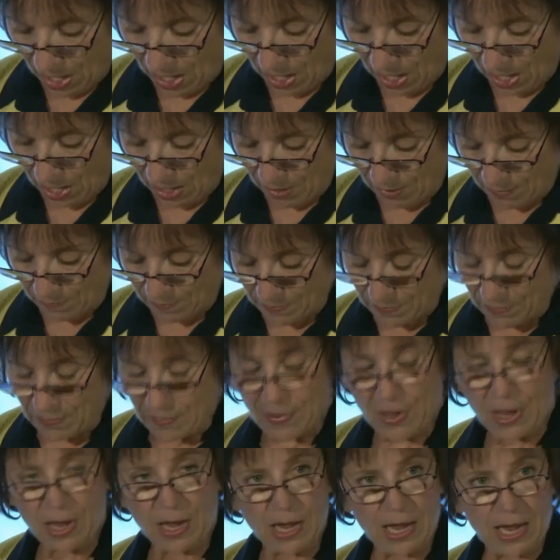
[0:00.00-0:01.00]

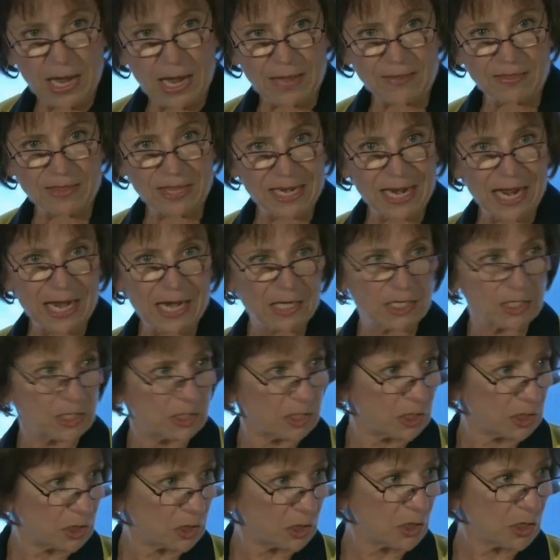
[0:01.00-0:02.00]
And then I
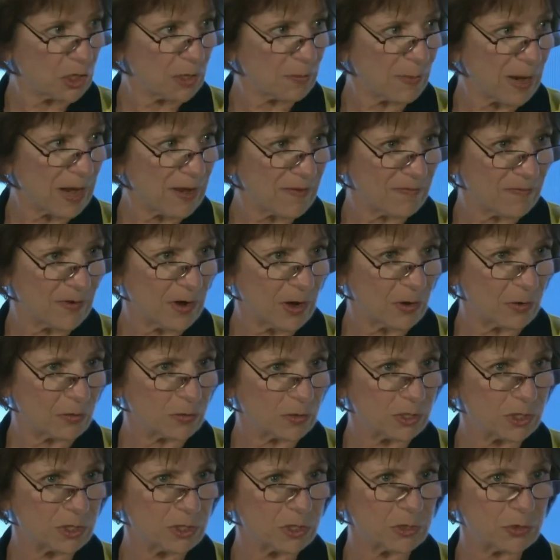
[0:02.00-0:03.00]
turned my
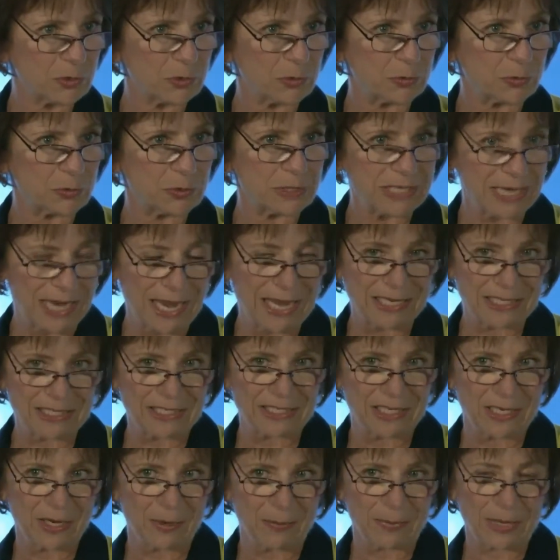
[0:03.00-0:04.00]
phone to
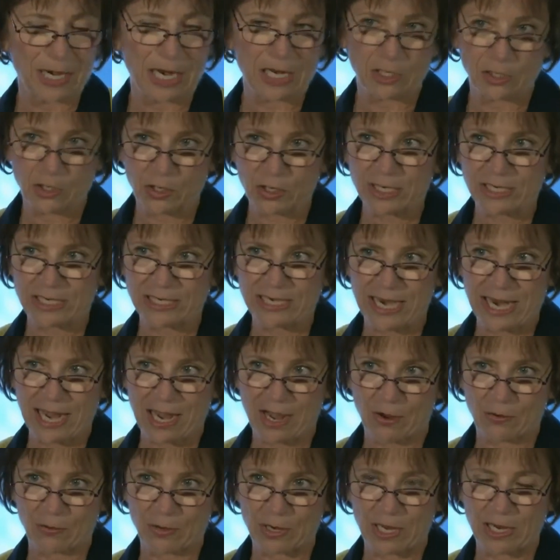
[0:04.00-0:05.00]
text him, and I looked
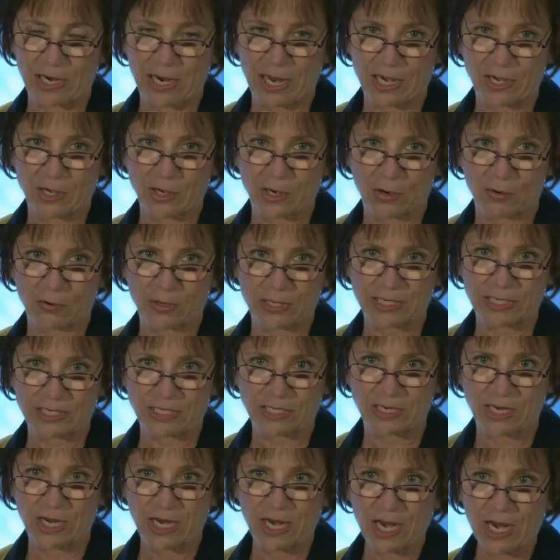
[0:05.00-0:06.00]
down and I noticed